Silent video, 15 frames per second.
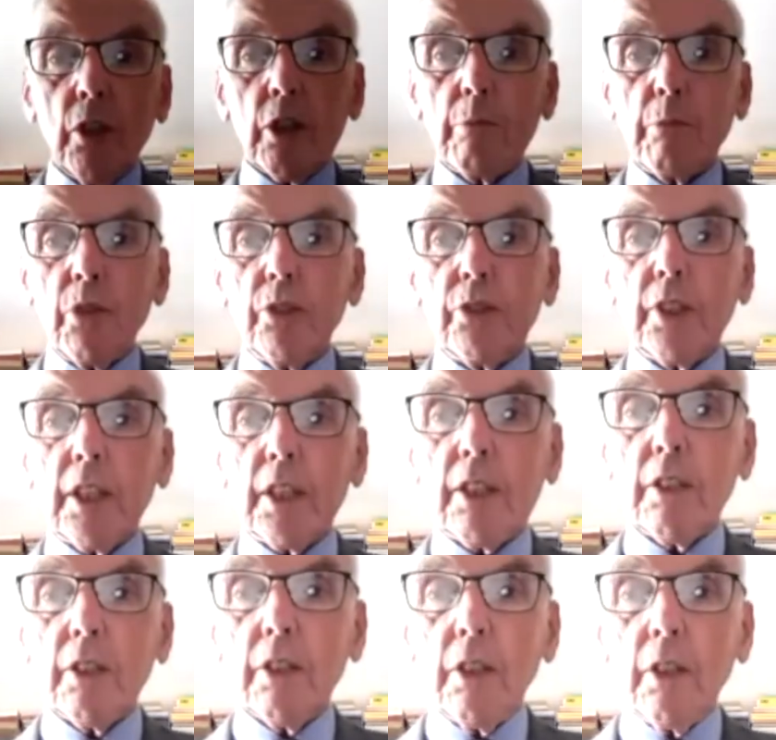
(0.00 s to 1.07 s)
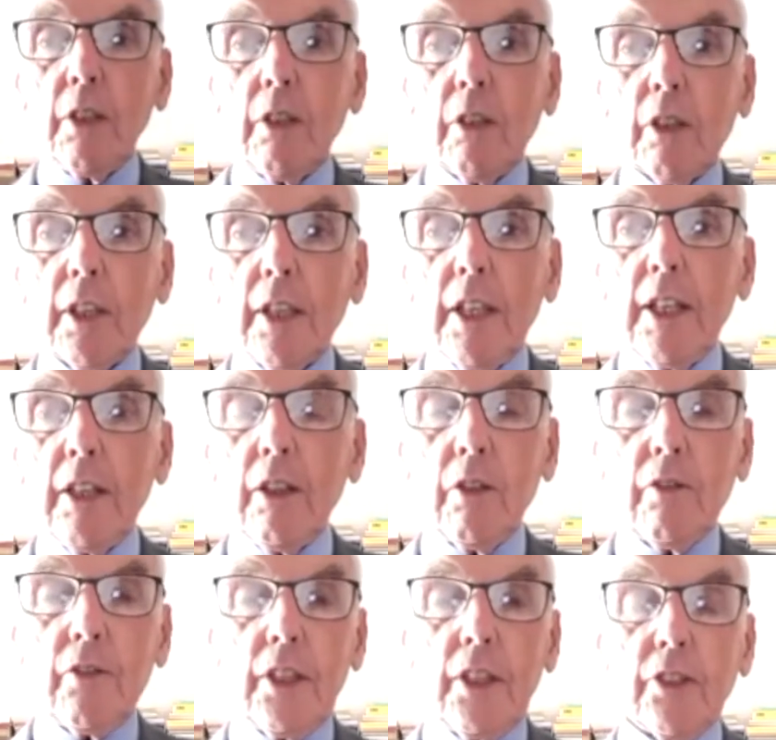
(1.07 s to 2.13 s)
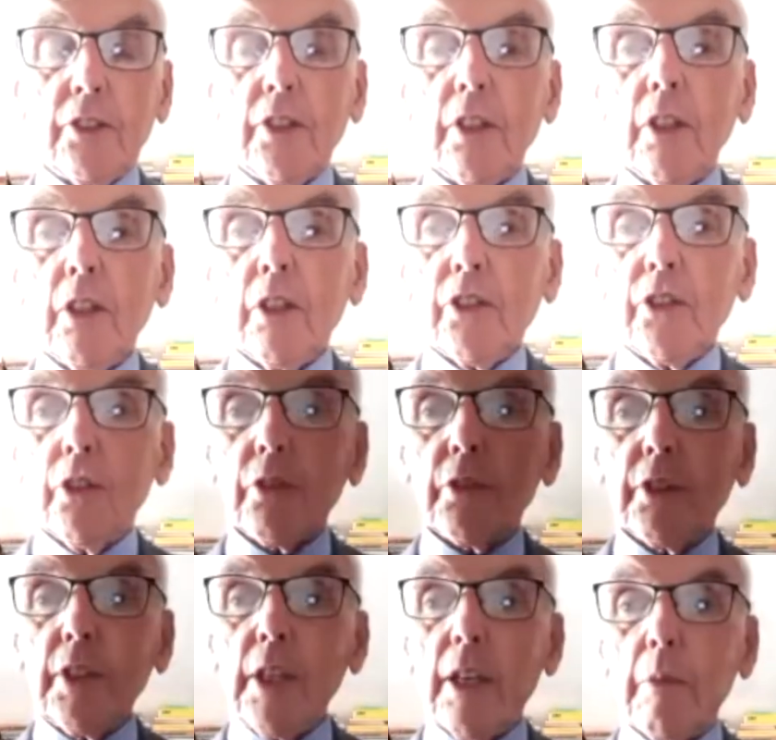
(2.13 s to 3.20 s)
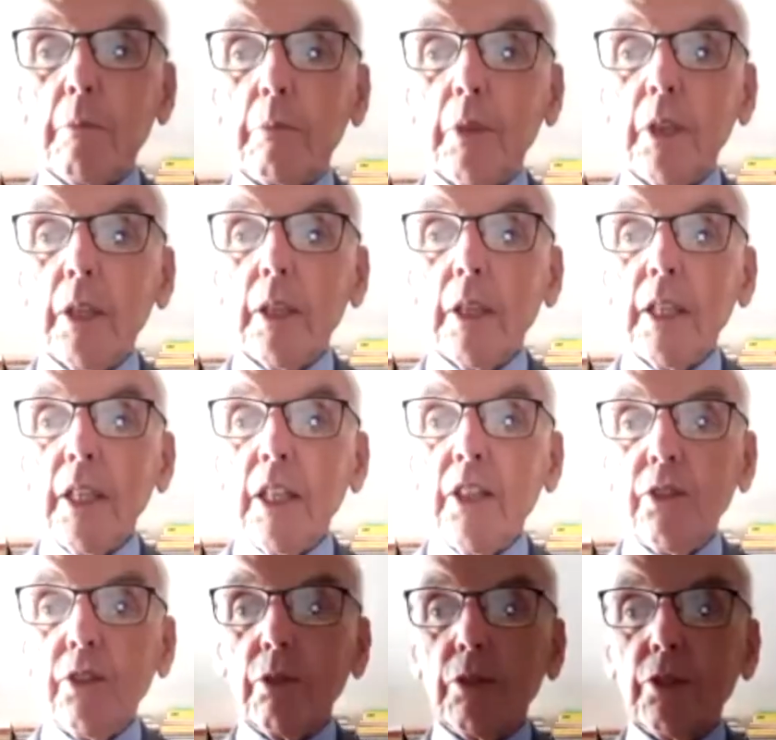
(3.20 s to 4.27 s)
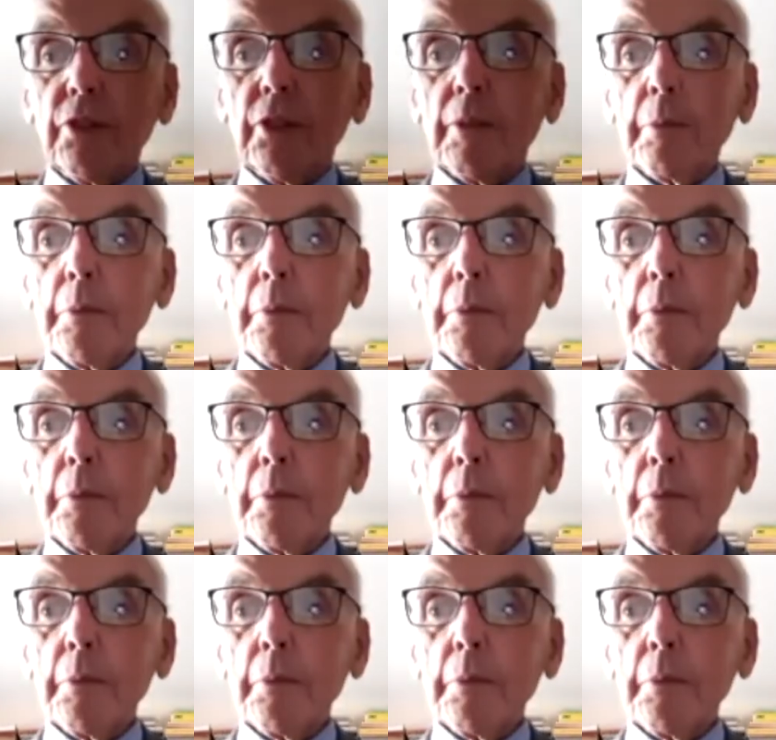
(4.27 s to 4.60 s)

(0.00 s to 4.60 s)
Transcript: or music or any of these short-term issues?